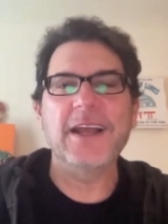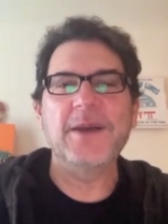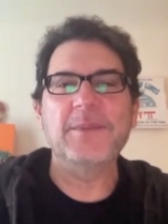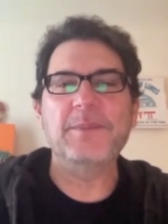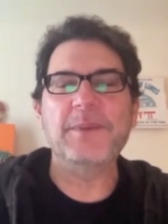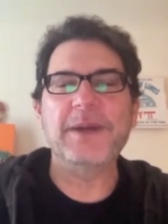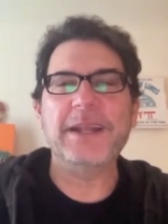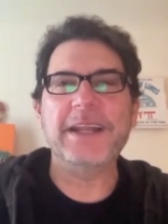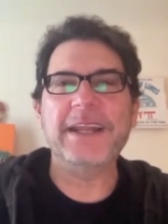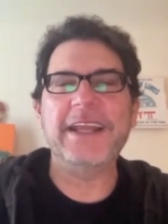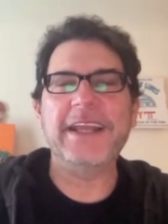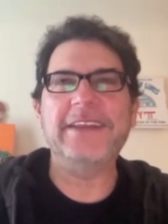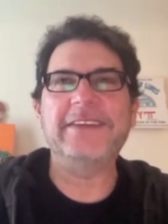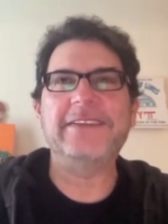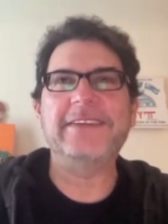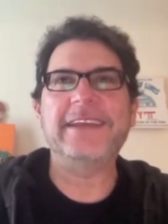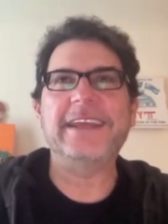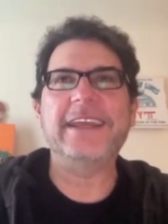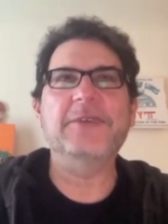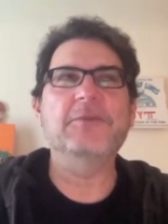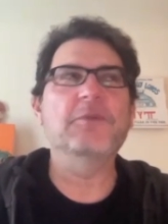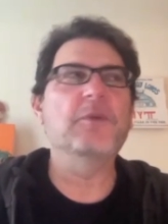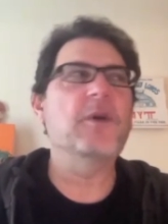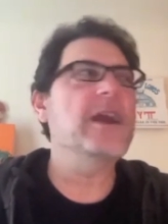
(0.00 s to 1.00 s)
but it's,
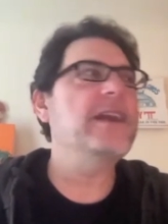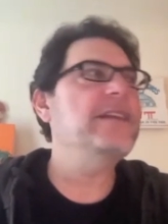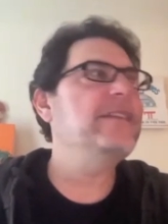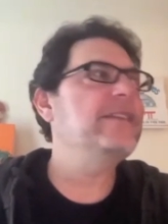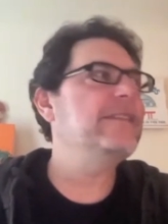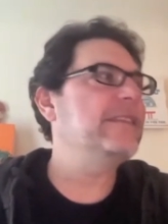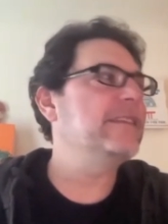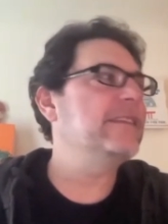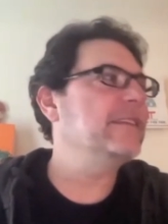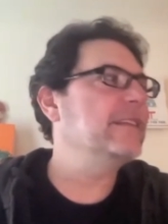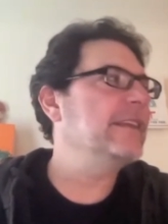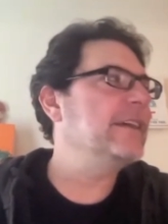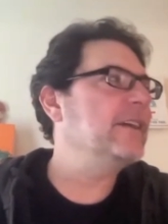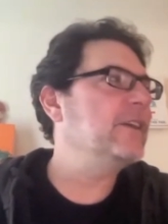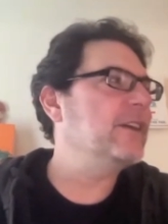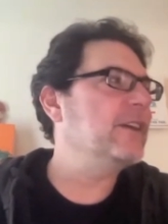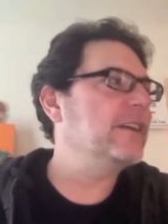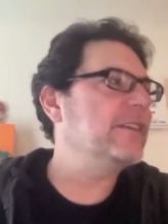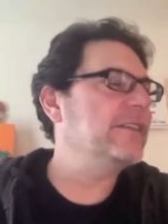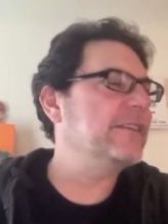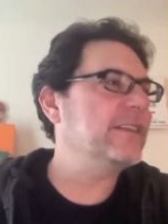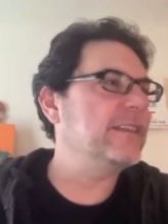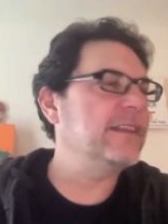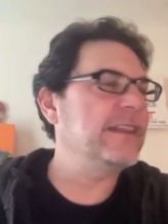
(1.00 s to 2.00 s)
he writes the
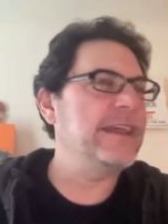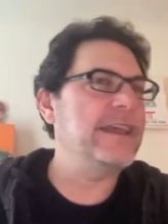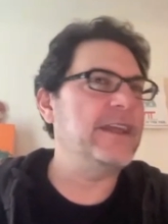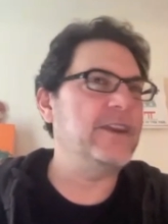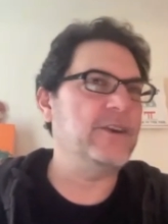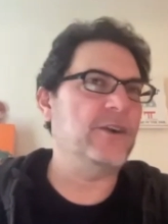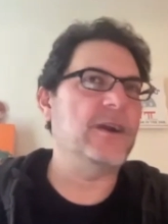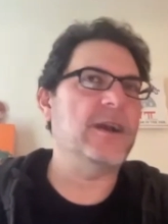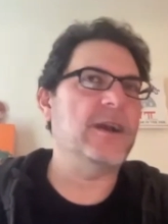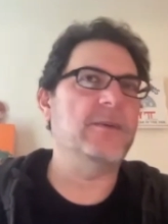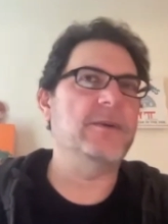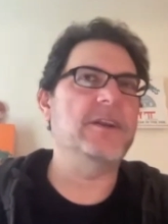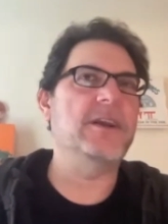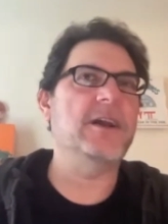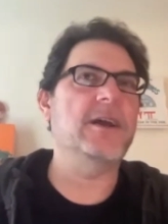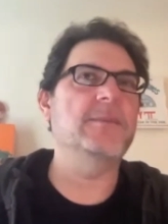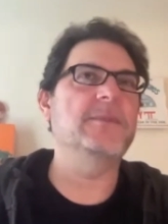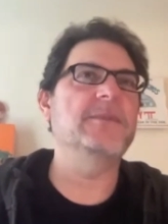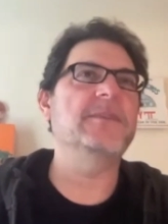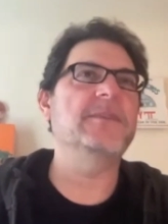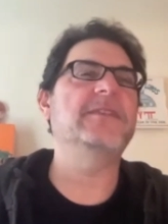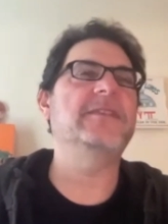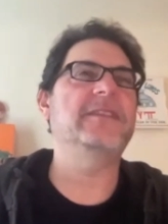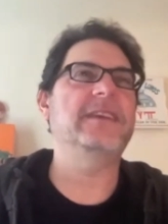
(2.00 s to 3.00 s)
lyrics that later I would
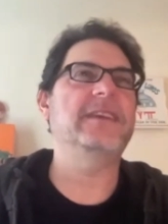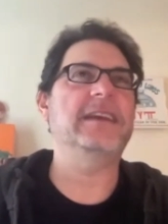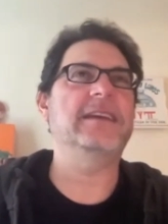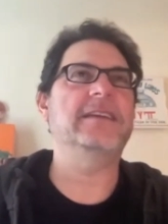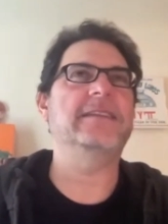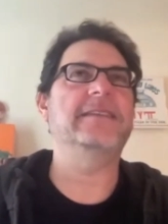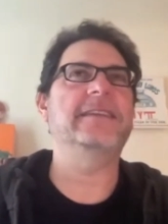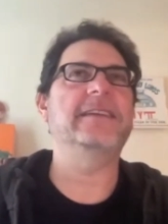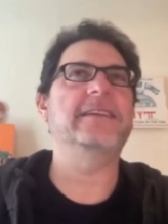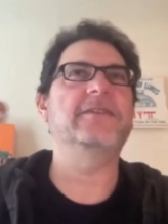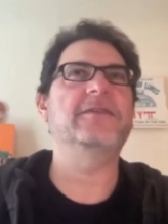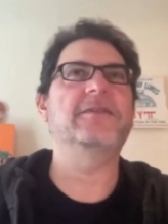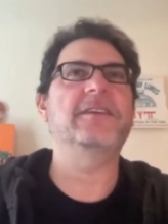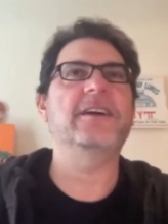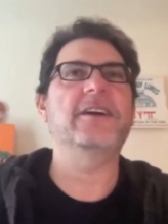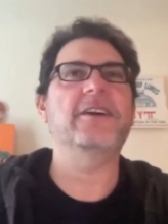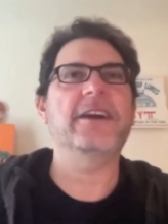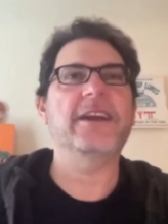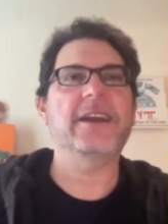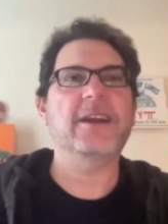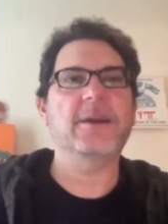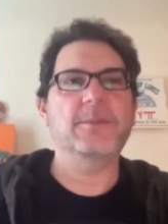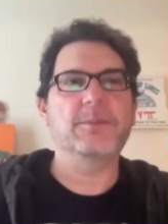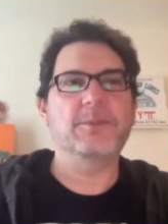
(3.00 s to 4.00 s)
come to see as these
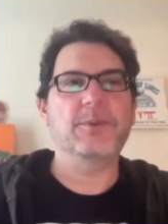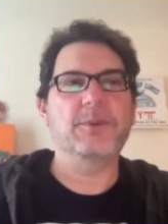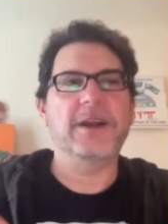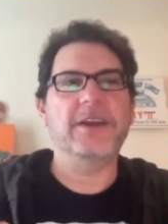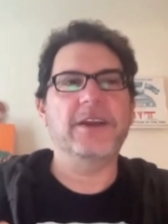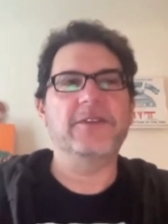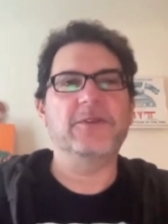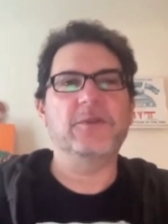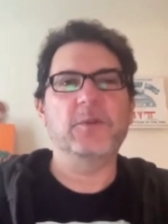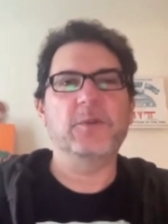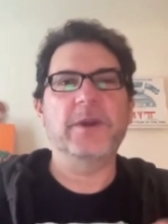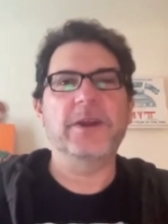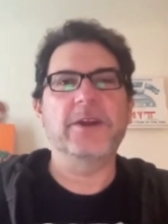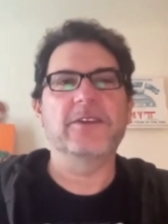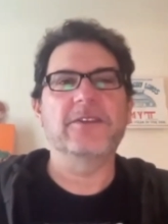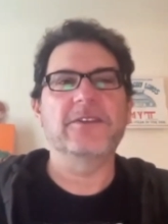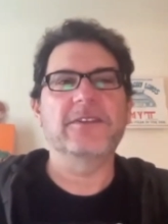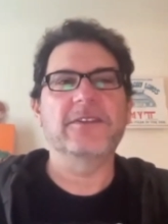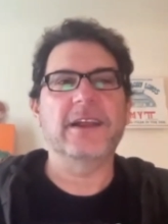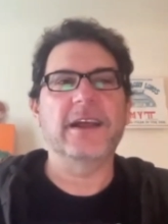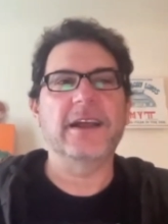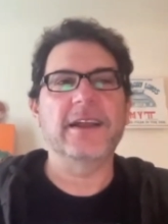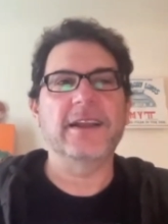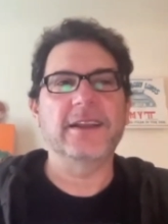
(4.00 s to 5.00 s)
very compressed, weird
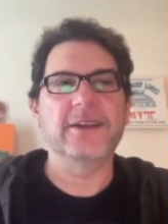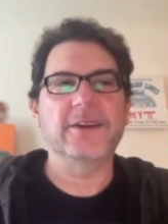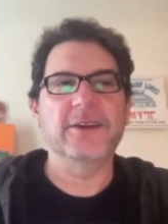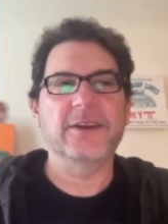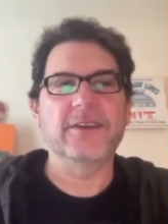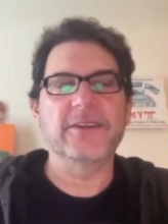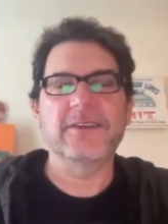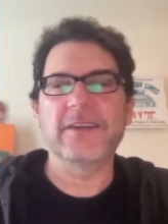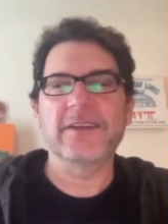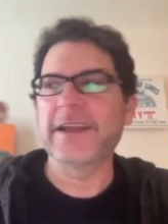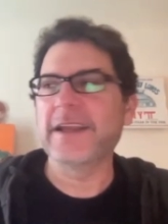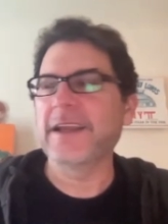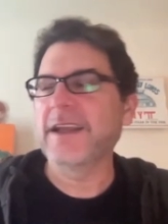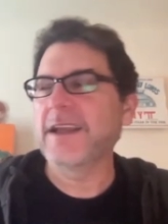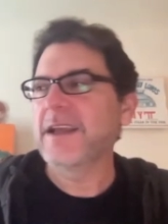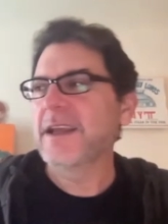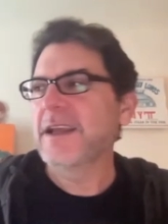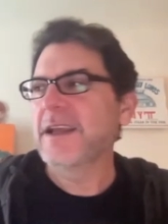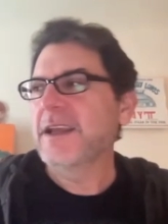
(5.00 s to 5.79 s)
Sly lyrics, like